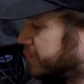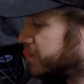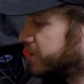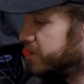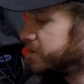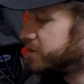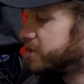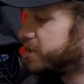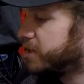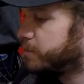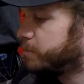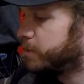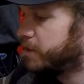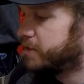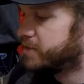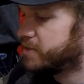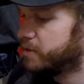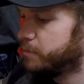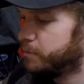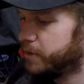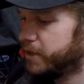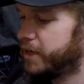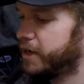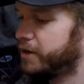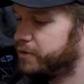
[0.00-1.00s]
a good tip. That's
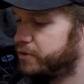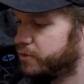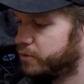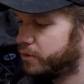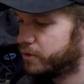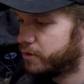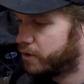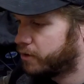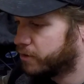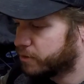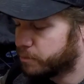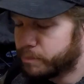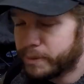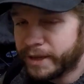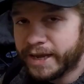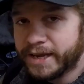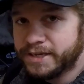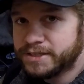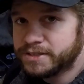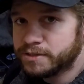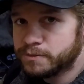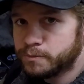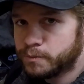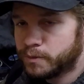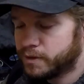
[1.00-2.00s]
something I do on all the
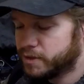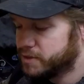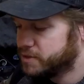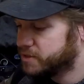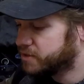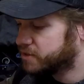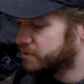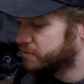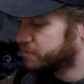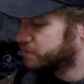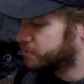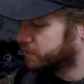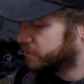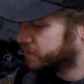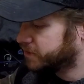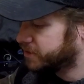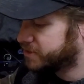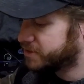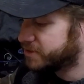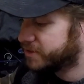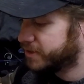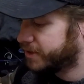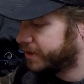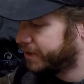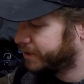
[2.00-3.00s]
painted ones. For
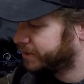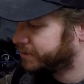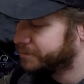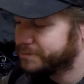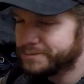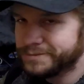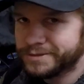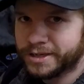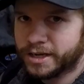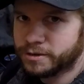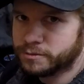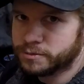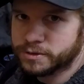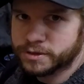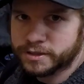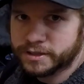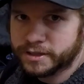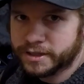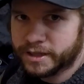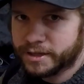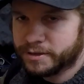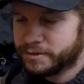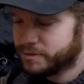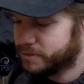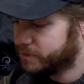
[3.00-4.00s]
this thing, not really
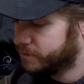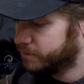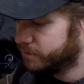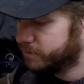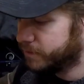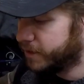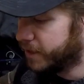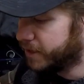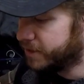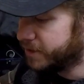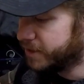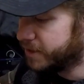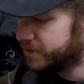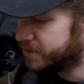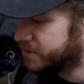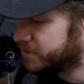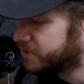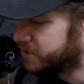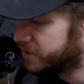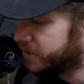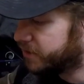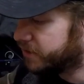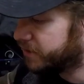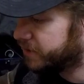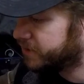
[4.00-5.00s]
that
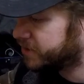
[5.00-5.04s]
necessary,